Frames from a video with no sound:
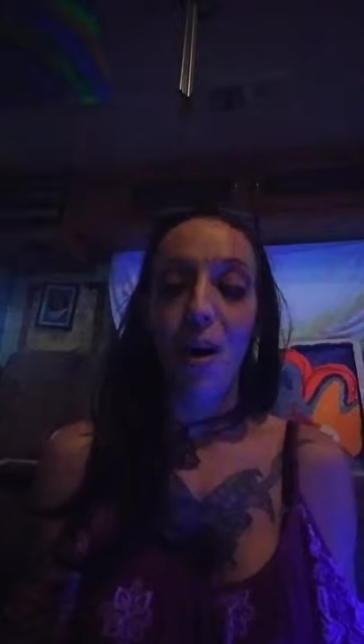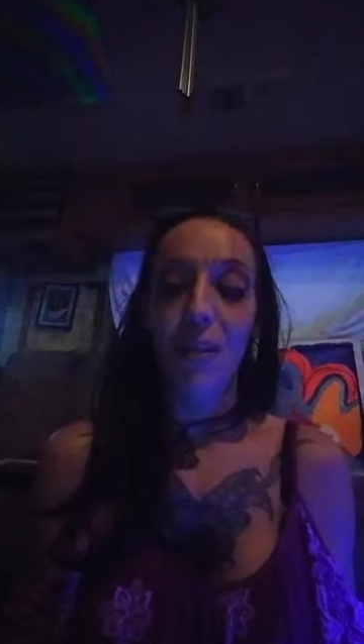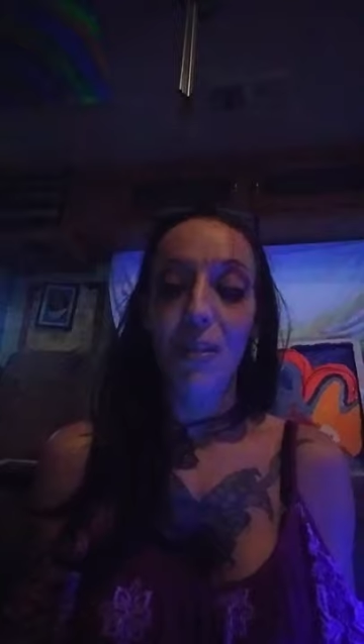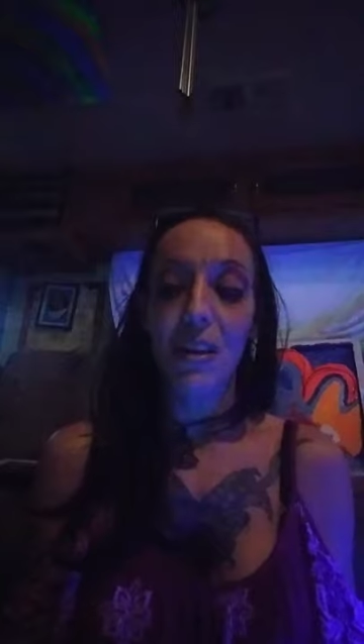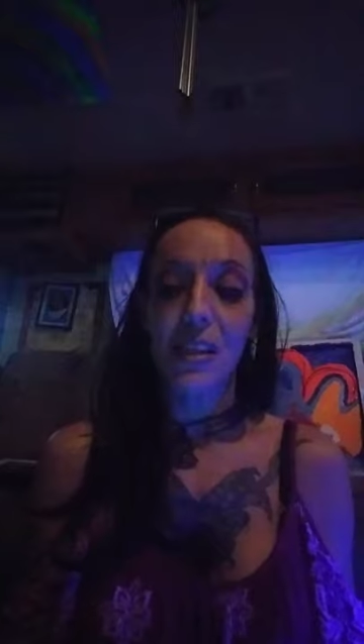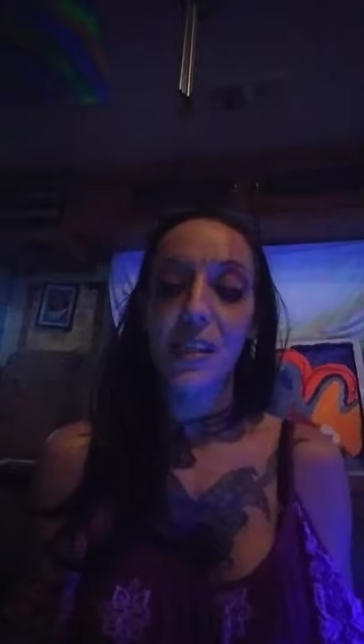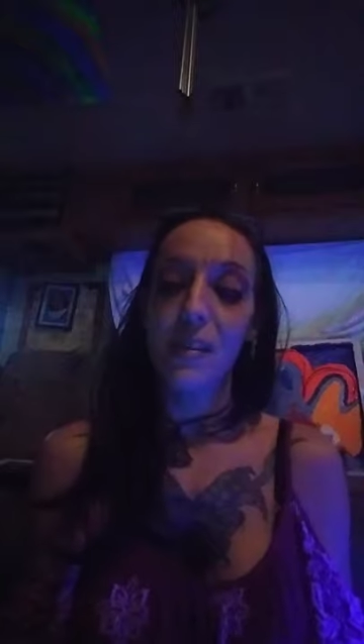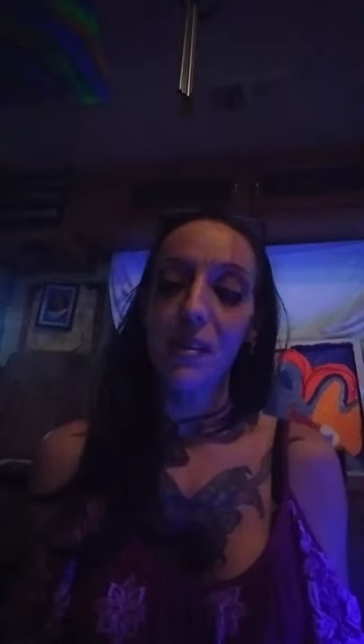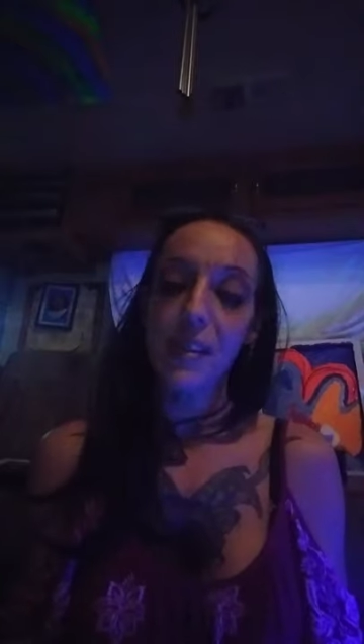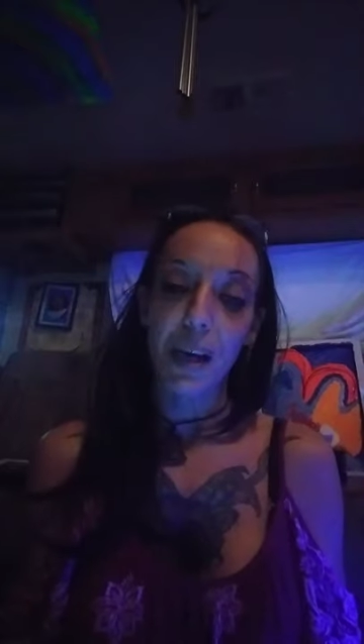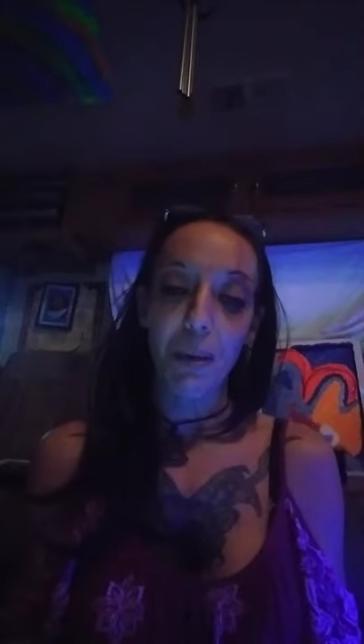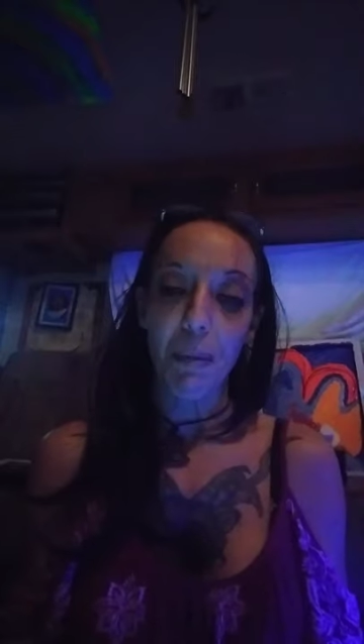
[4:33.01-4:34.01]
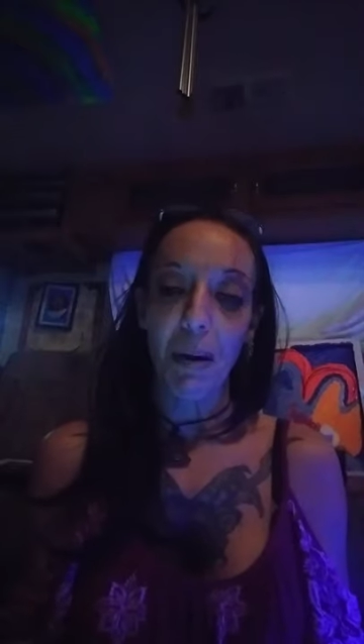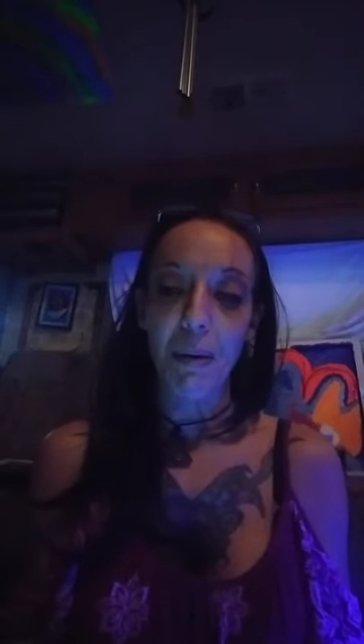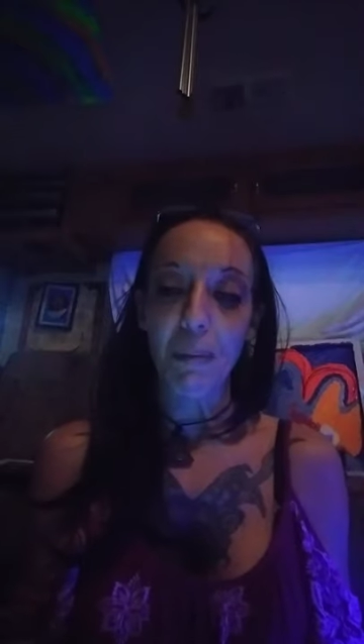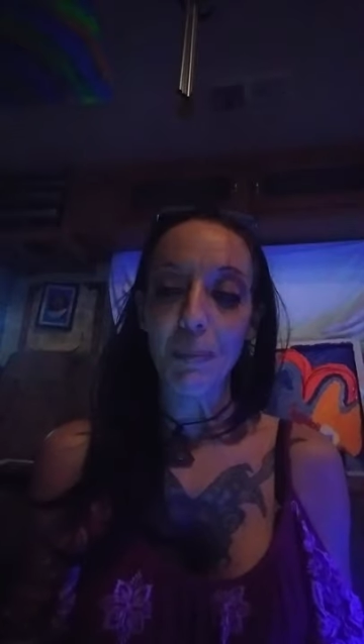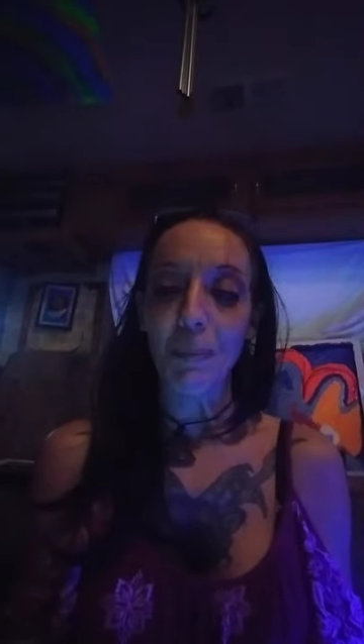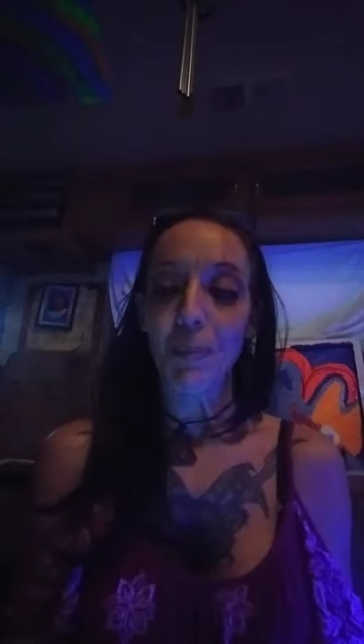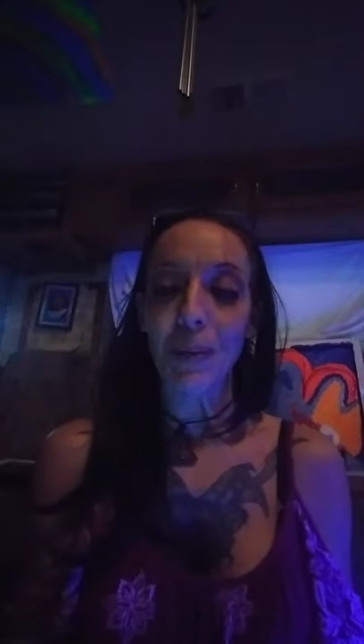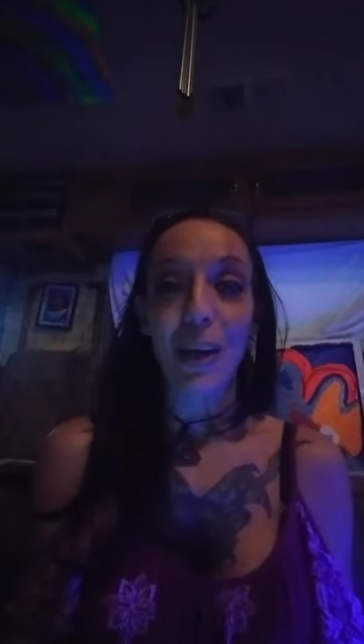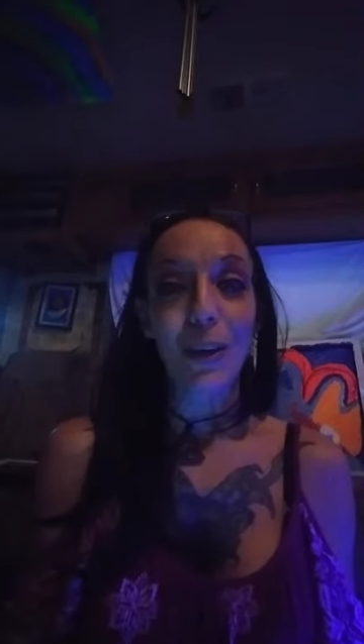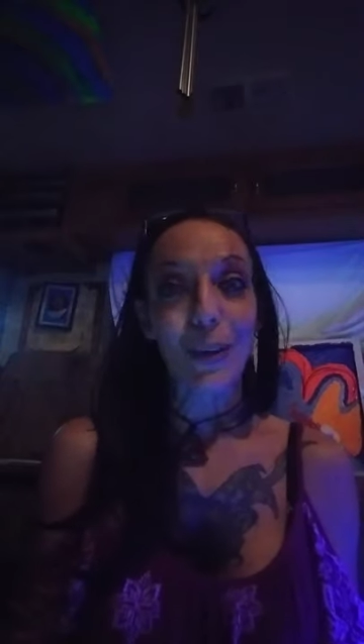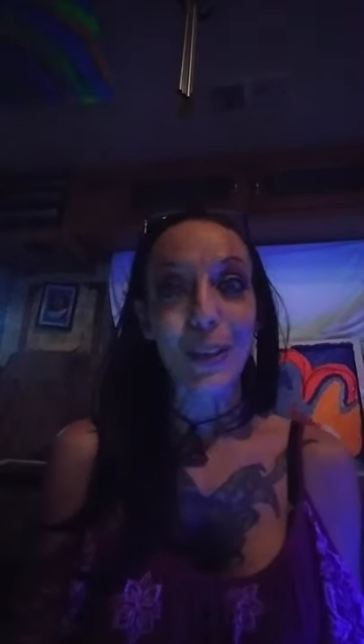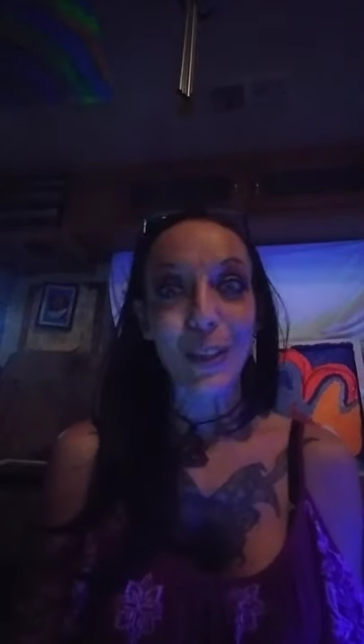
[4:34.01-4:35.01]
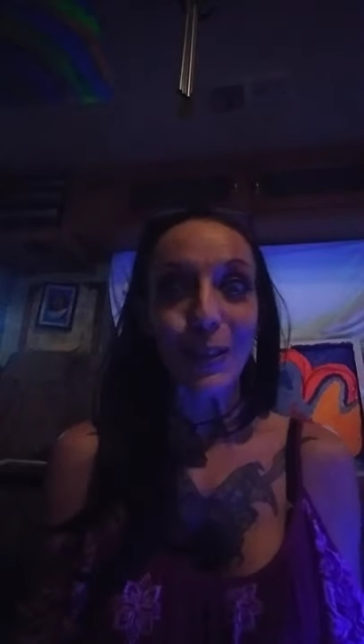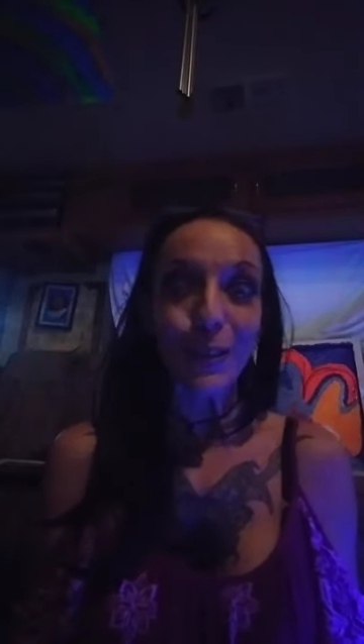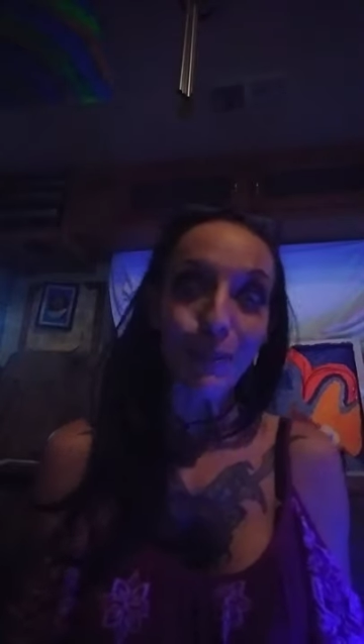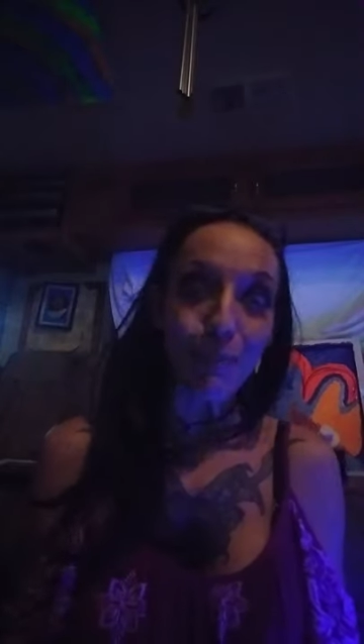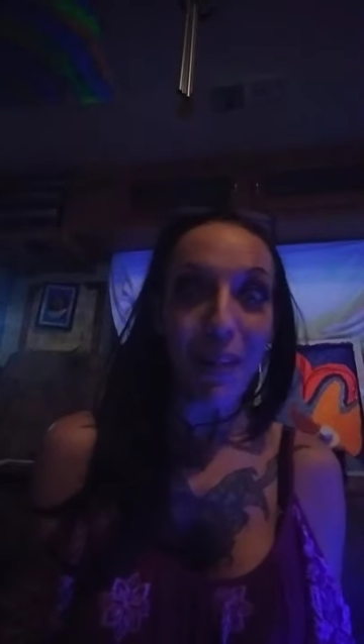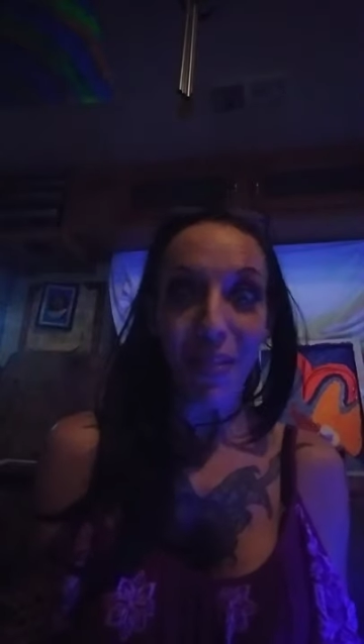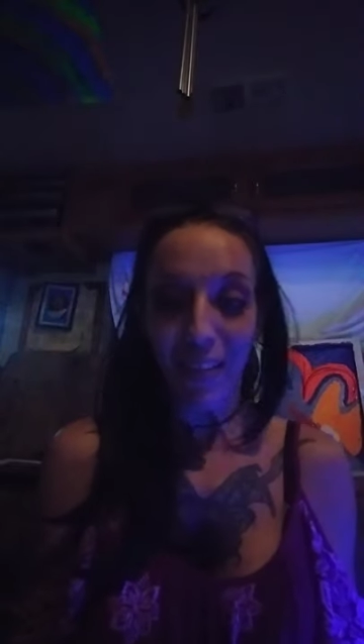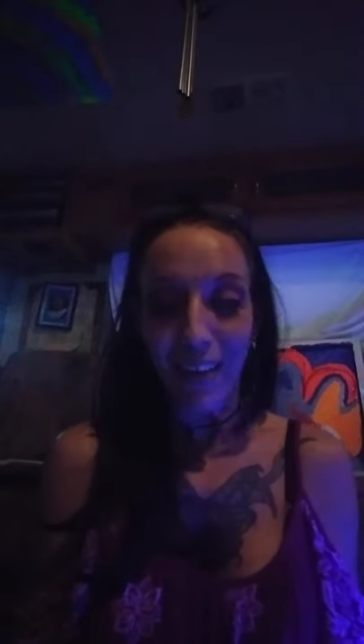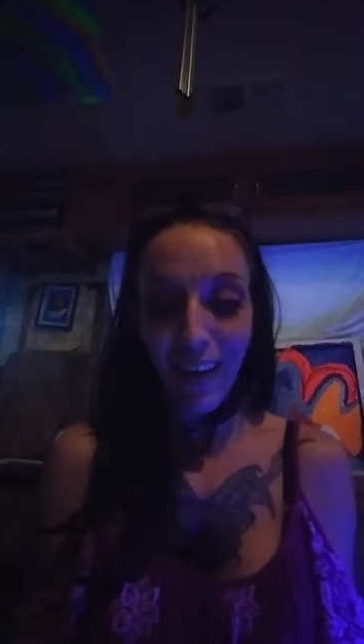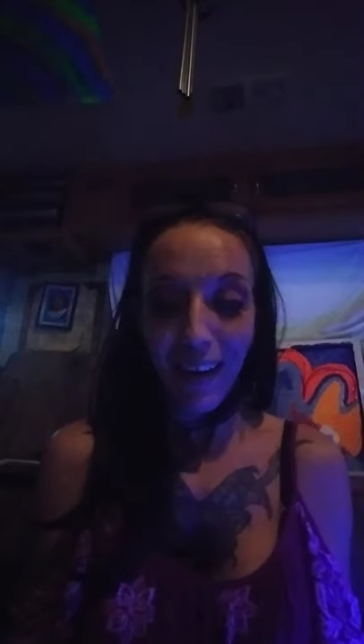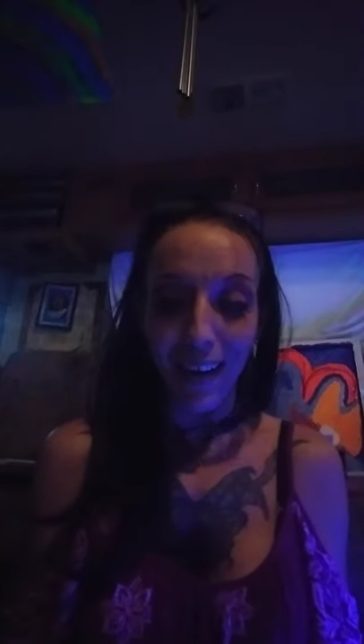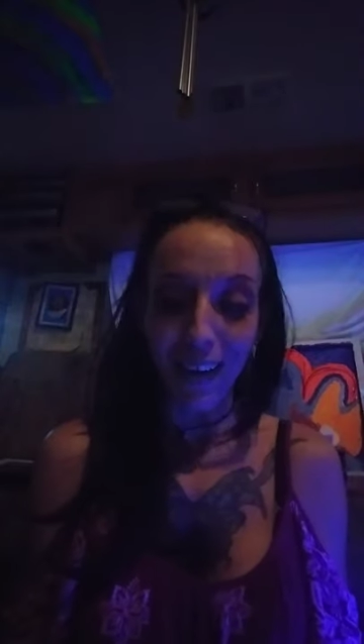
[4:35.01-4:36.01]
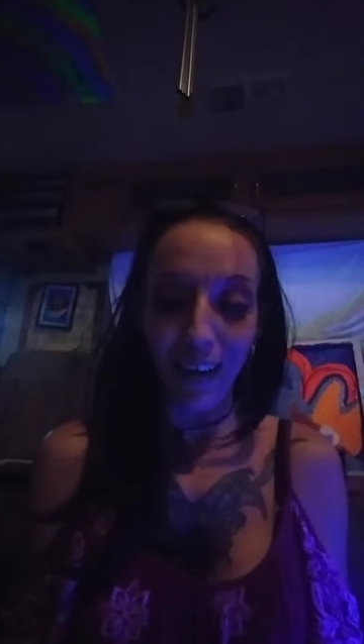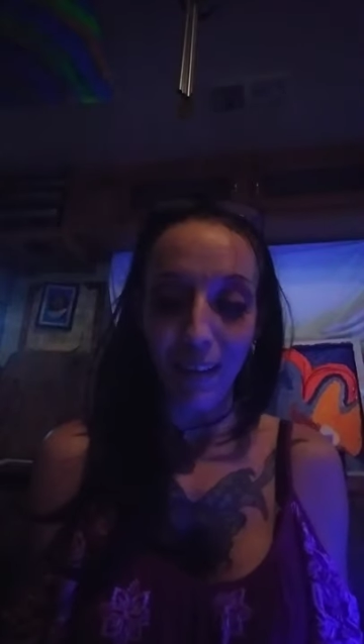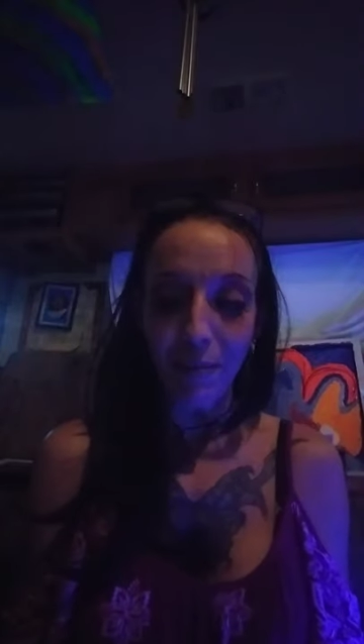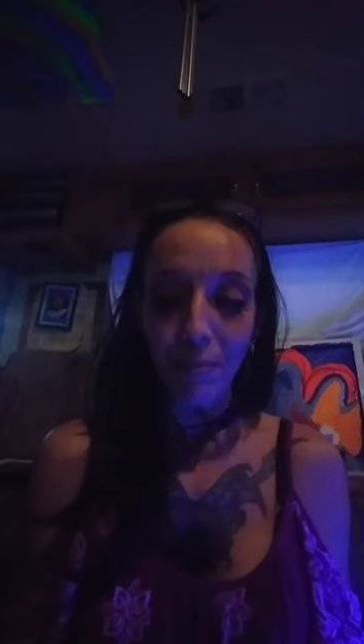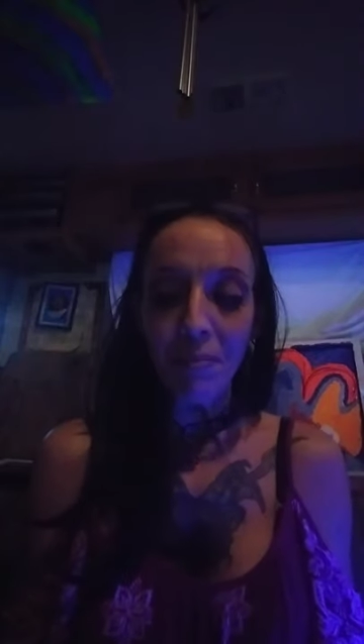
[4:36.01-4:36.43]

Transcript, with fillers: on this segment. Krystle's method.